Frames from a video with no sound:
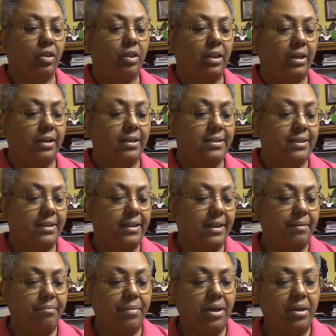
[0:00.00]
like I said,
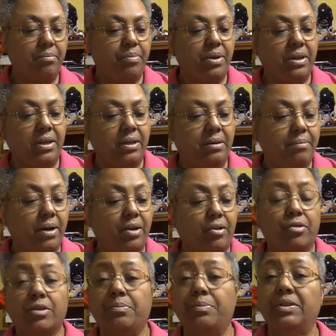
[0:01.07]
that may be my
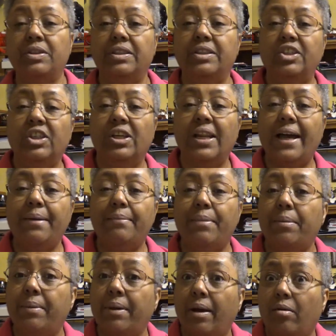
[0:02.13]
Christmas in July.
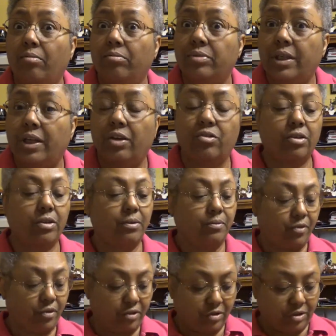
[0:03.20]
Maybe I'll schedule him
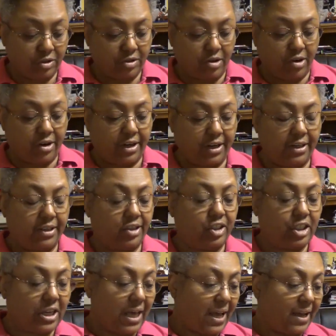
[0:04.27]
for a start in
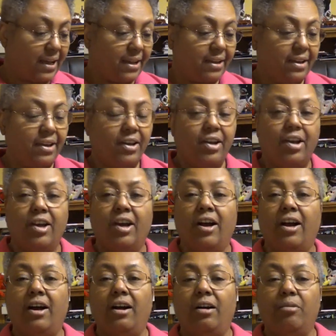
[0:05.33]
July.
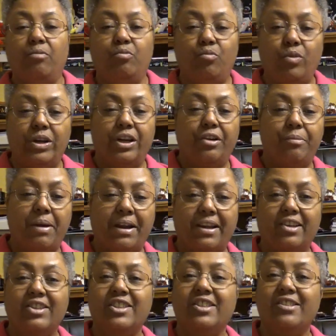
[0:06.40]
When everybody
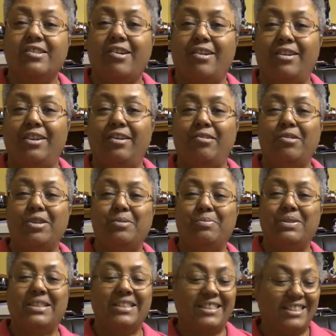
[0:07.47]
else is starting their
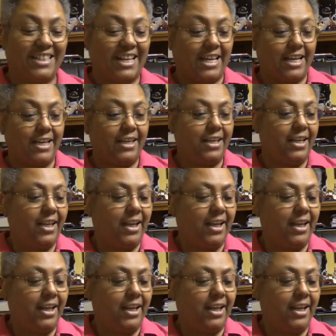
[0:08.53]
Christmas in July